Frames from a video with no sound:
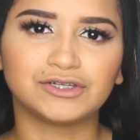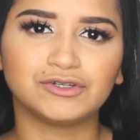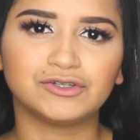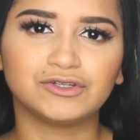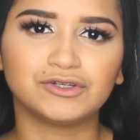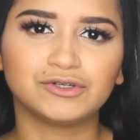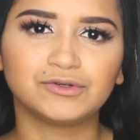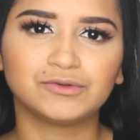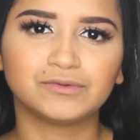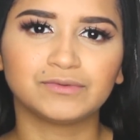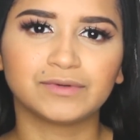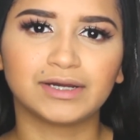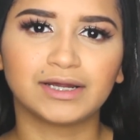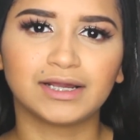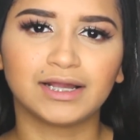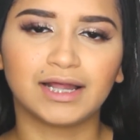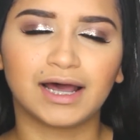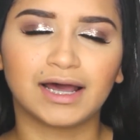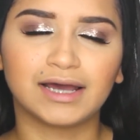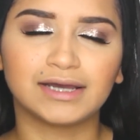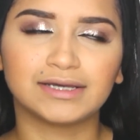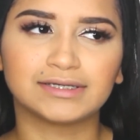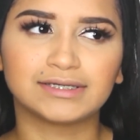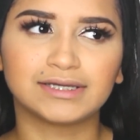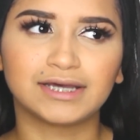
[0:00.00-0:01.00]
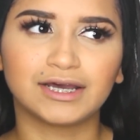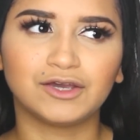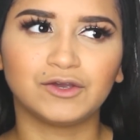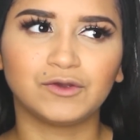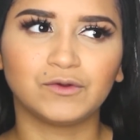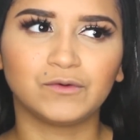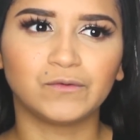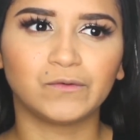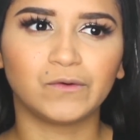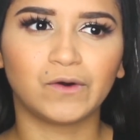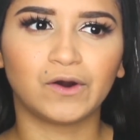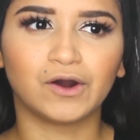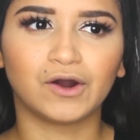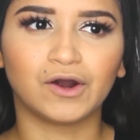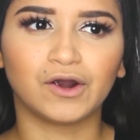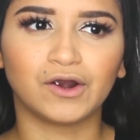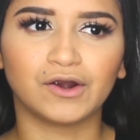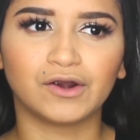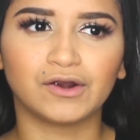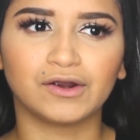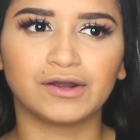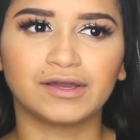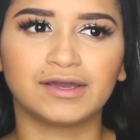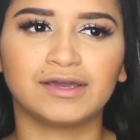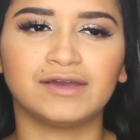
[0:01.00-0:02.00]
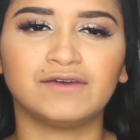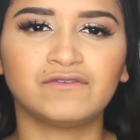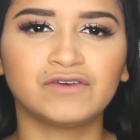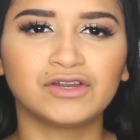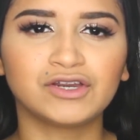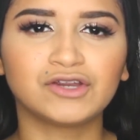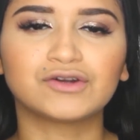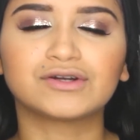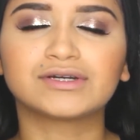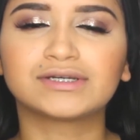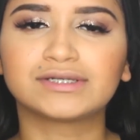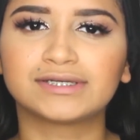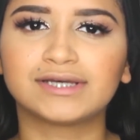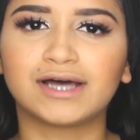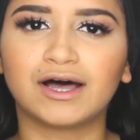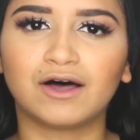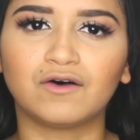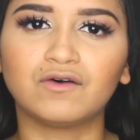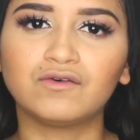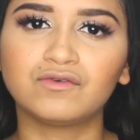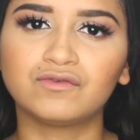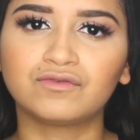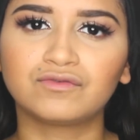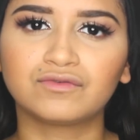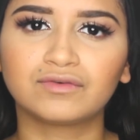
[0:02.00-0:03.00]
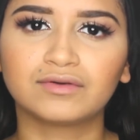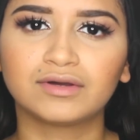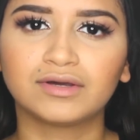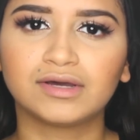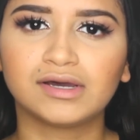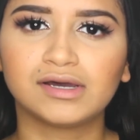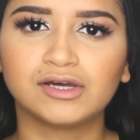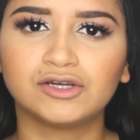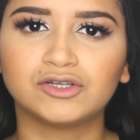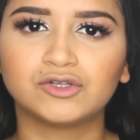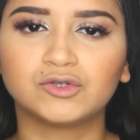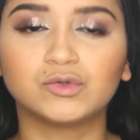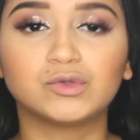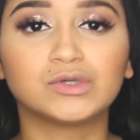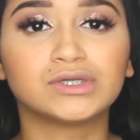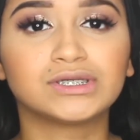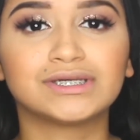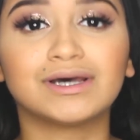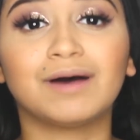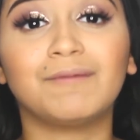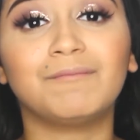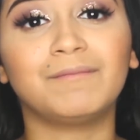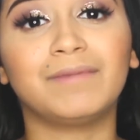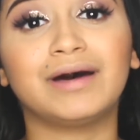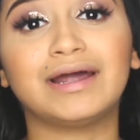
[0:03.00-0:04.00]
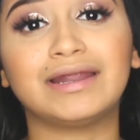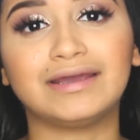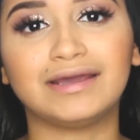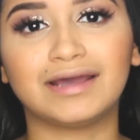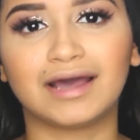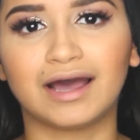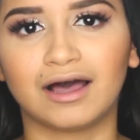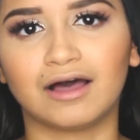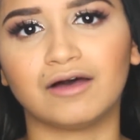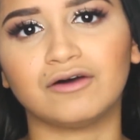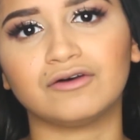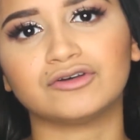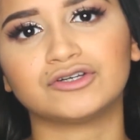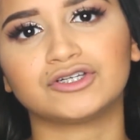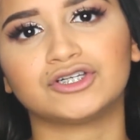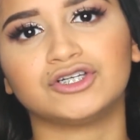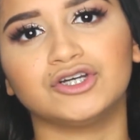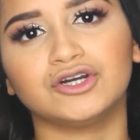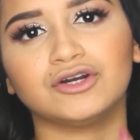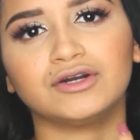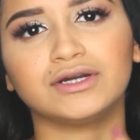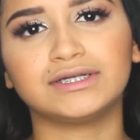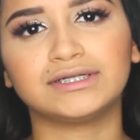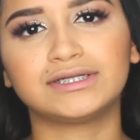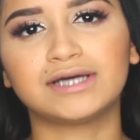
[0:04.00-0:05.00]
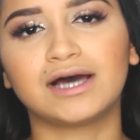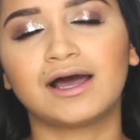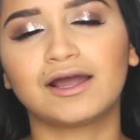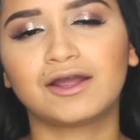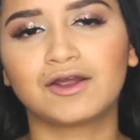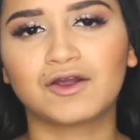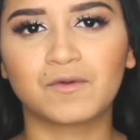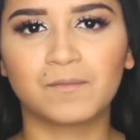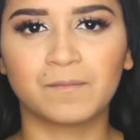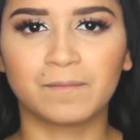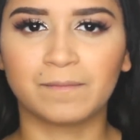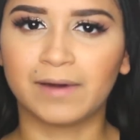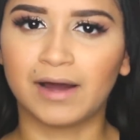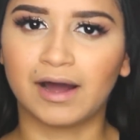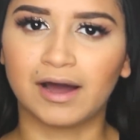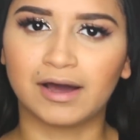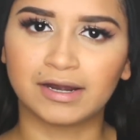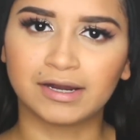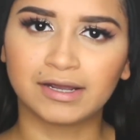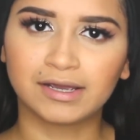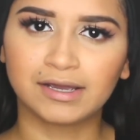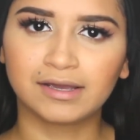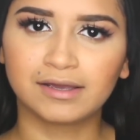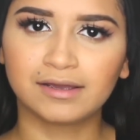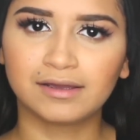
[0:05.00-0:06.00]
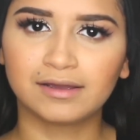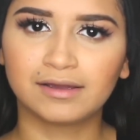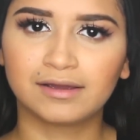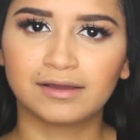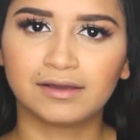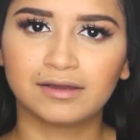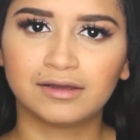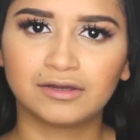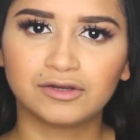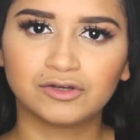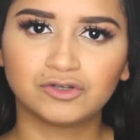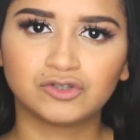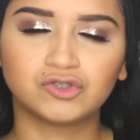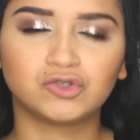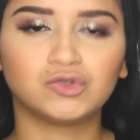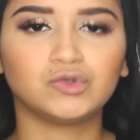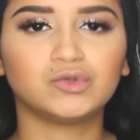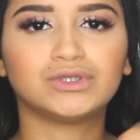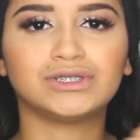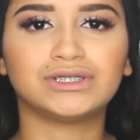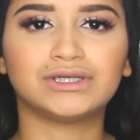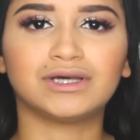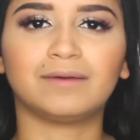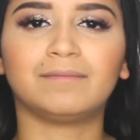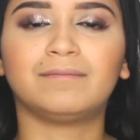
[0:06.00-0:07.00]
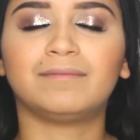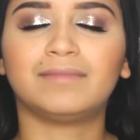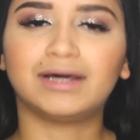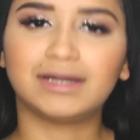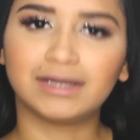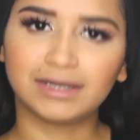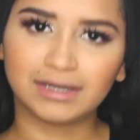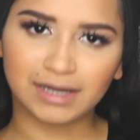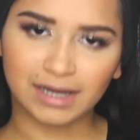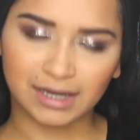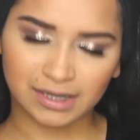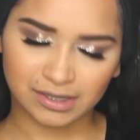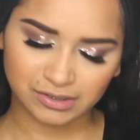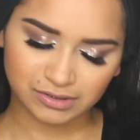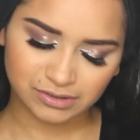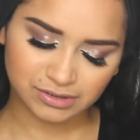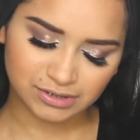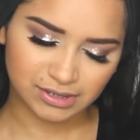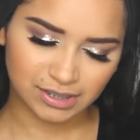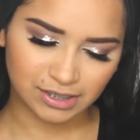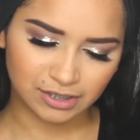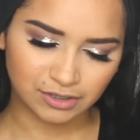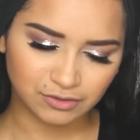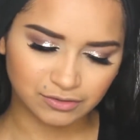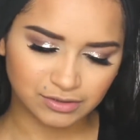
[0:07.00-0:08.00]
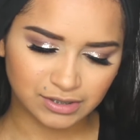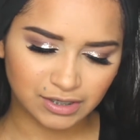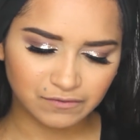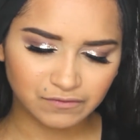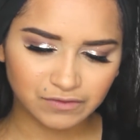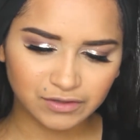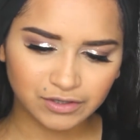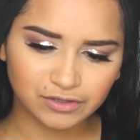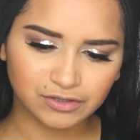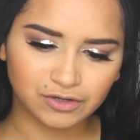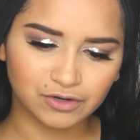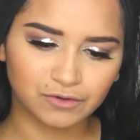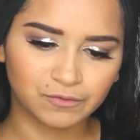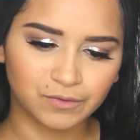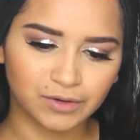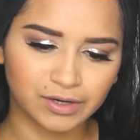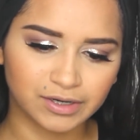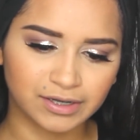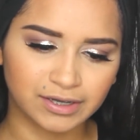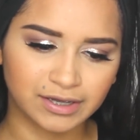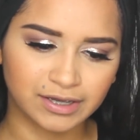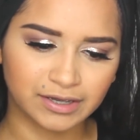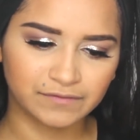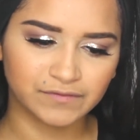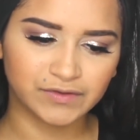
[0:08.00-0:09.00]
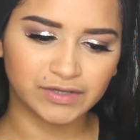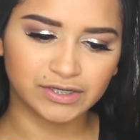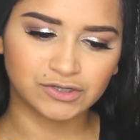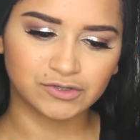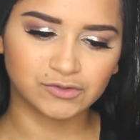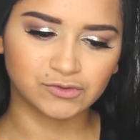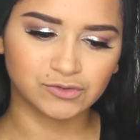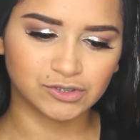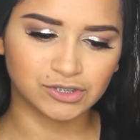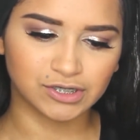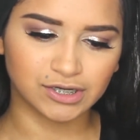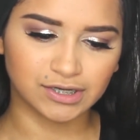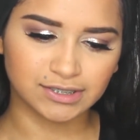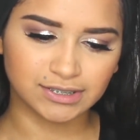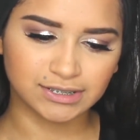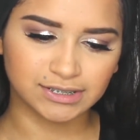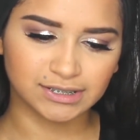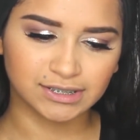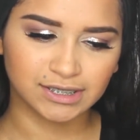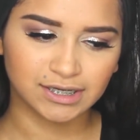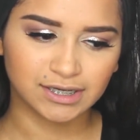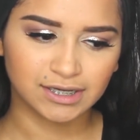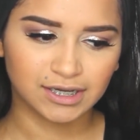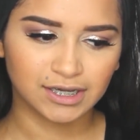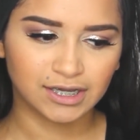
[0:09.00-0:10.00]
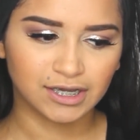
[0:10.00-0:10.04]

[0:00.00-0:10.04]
You do realize that you are giving yourself to somebody else, your entire body to somebody else, and you definitely don't want to give it to just,